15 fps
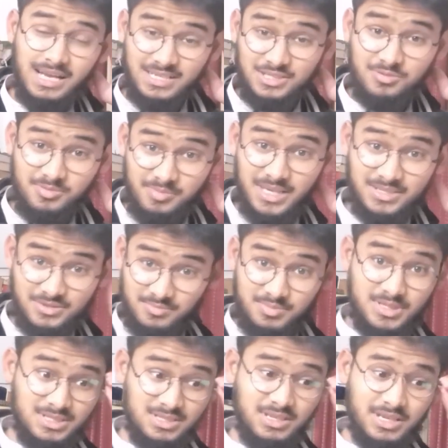It has to be based
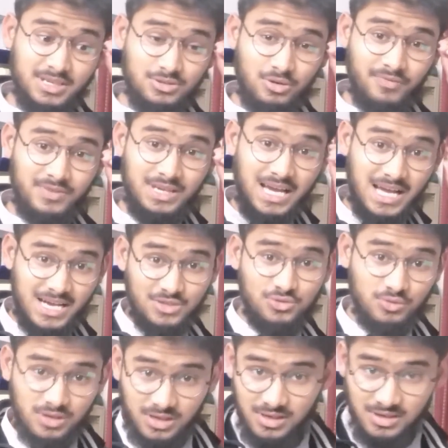on percentage of the
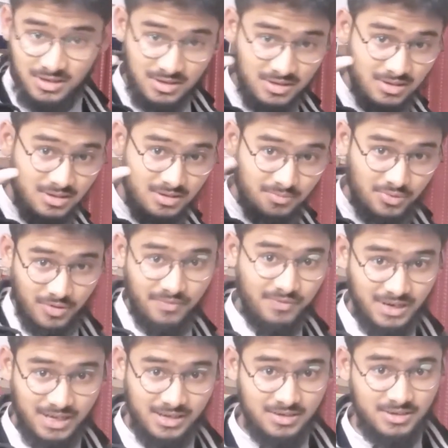actual
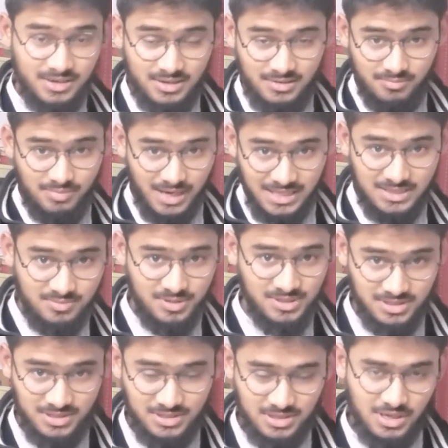profit incurred by the
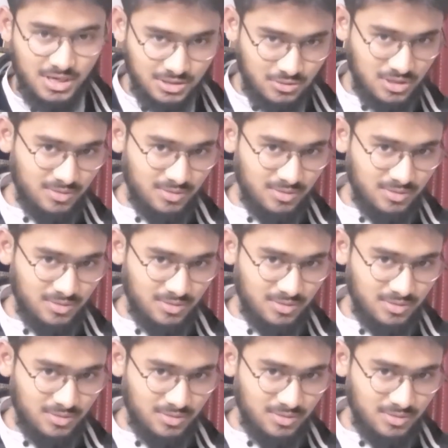business.